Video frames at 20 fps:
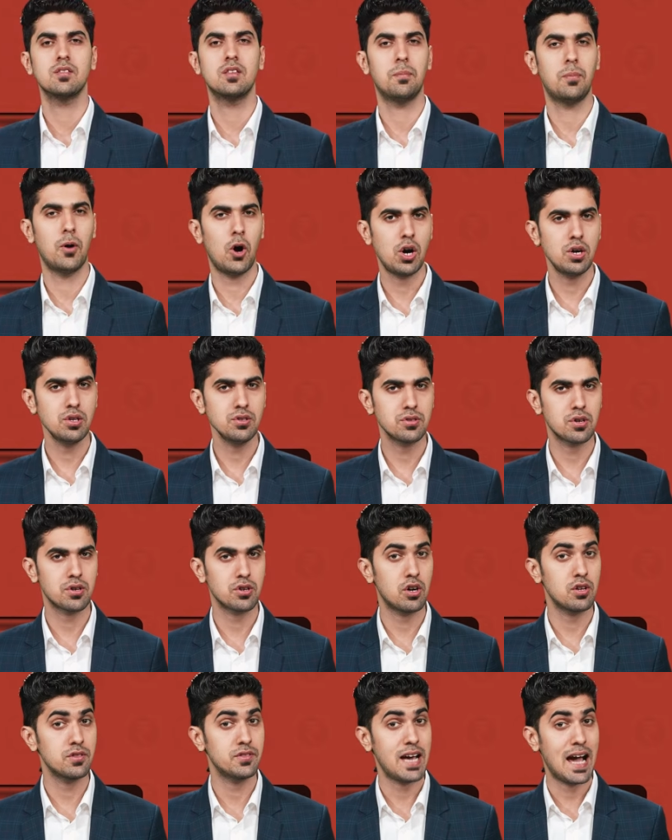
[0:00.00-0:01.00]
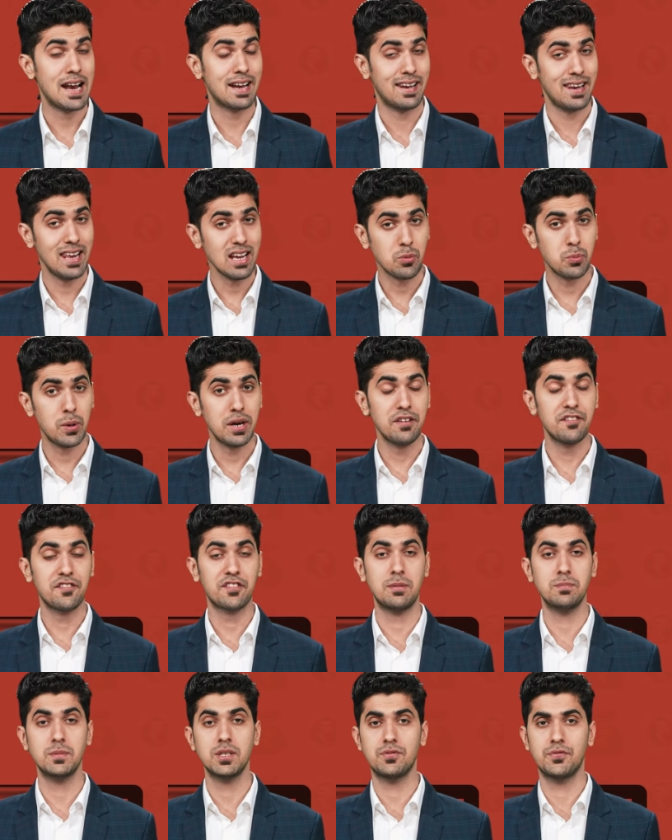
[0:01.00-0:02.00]
the bonds are not that liquid
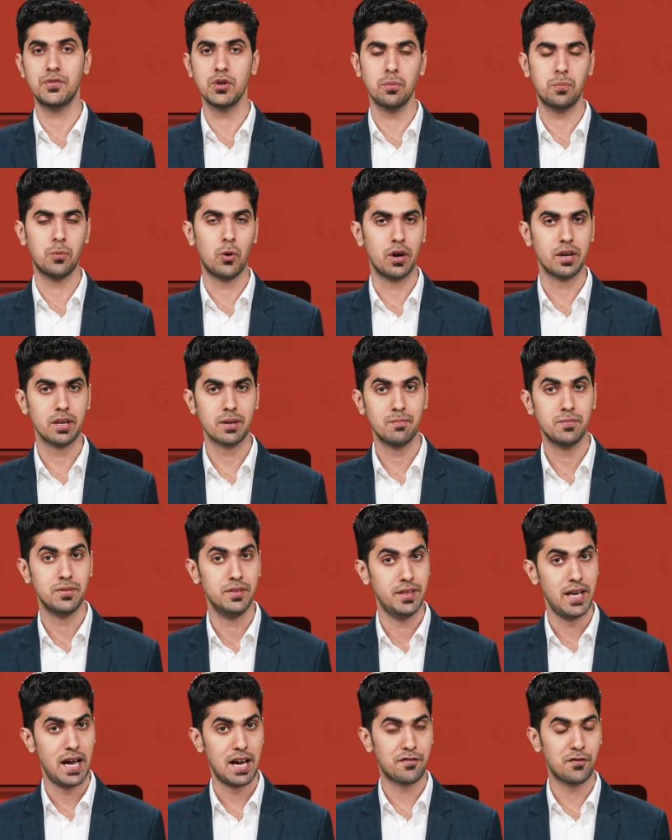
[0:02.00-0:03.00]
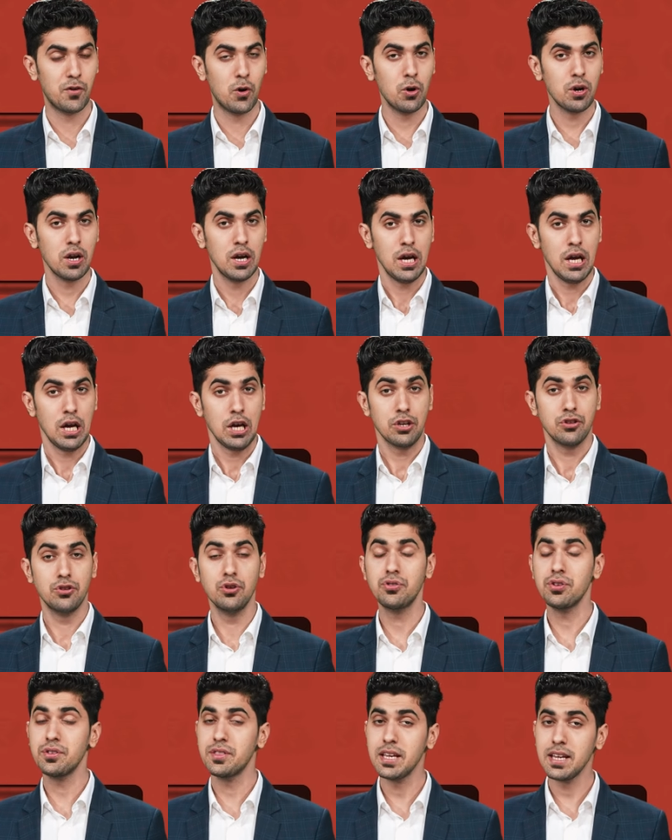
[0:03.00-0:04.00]
from this viewpoint. Therefore, you
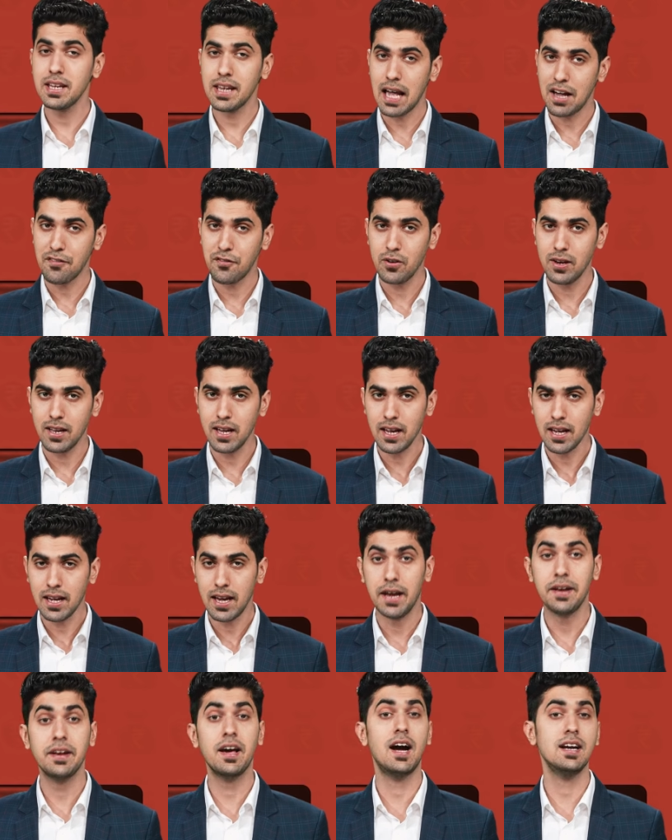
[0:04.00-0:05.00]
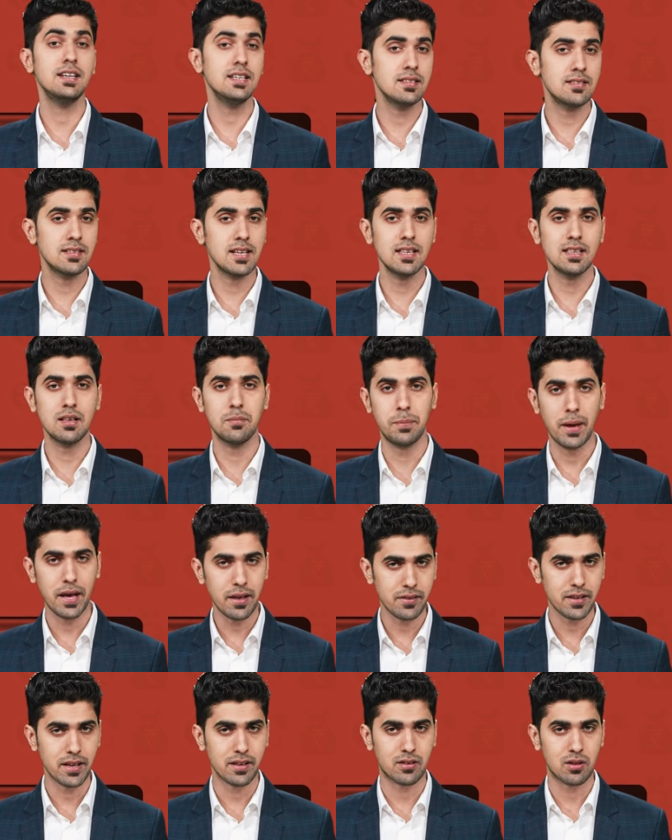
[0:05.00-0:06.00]
should think carefully and understand the
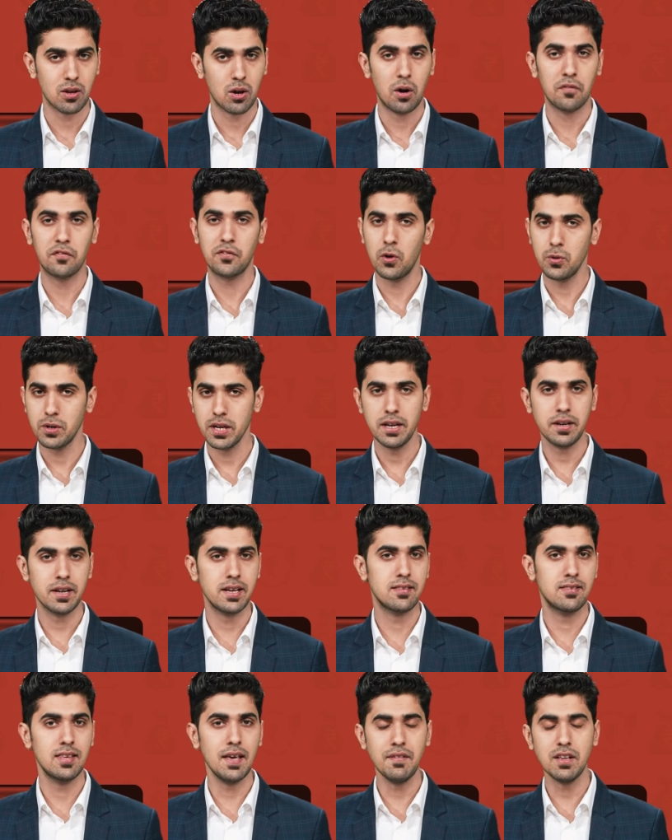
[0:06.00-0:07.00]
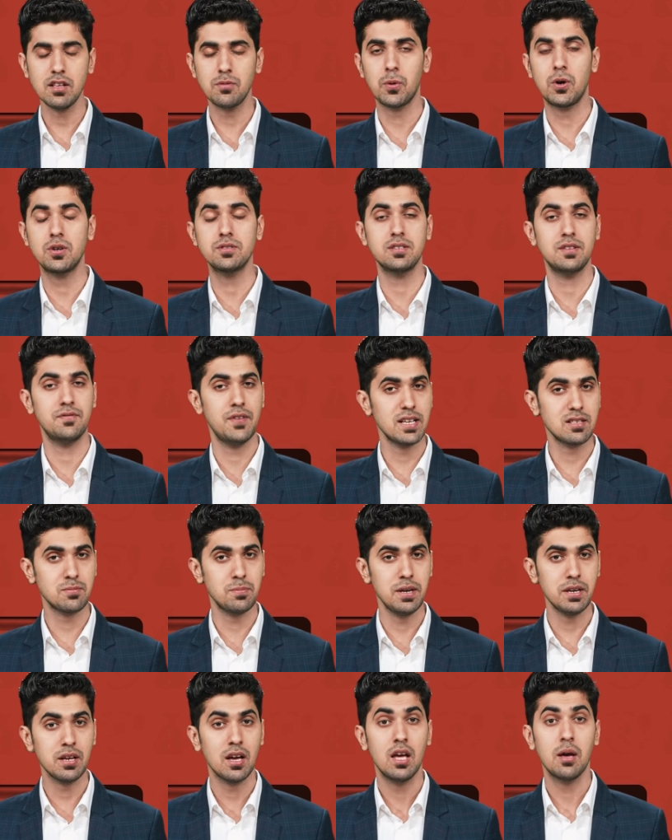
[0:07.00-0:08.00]
basics of floating rate savings bonds
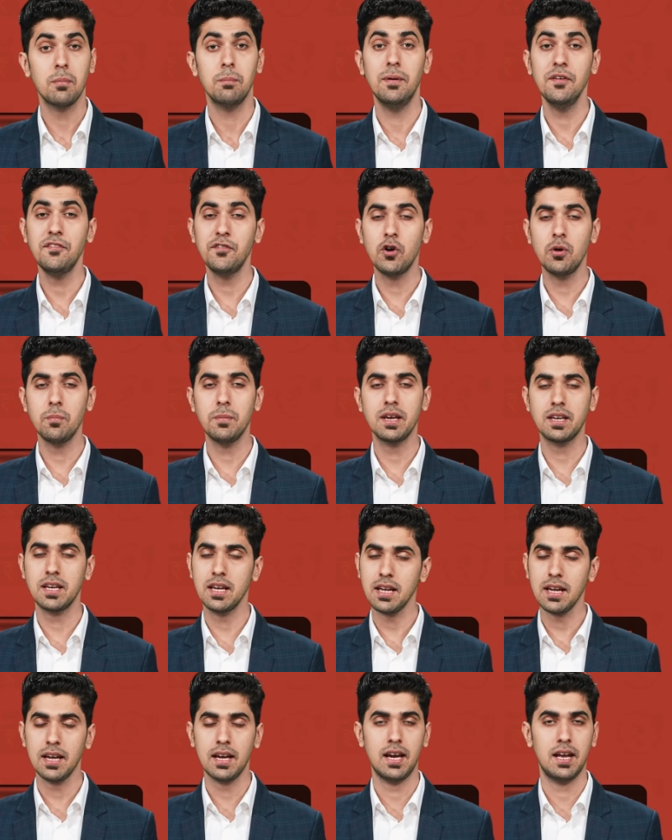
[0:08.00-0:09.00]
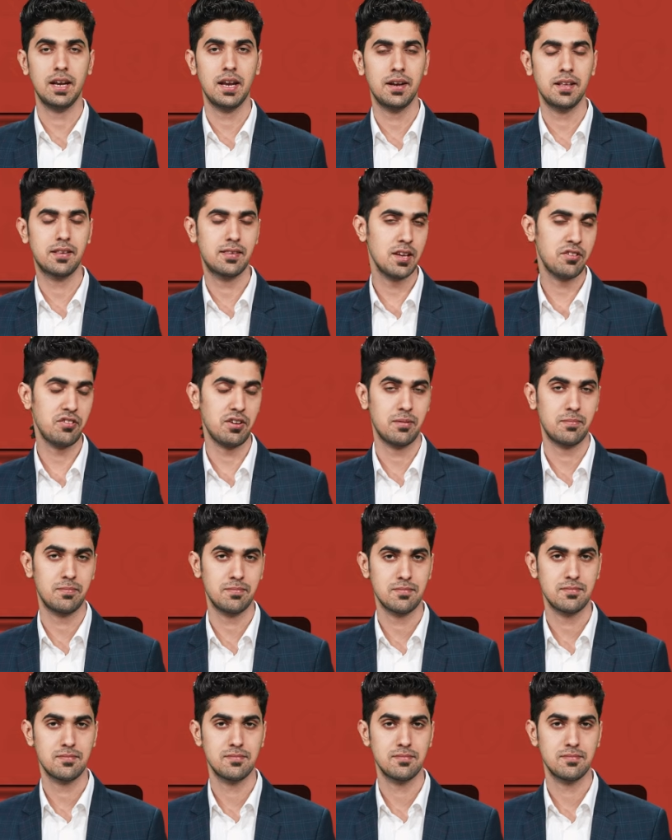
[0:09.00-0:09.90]
investment before making any decision.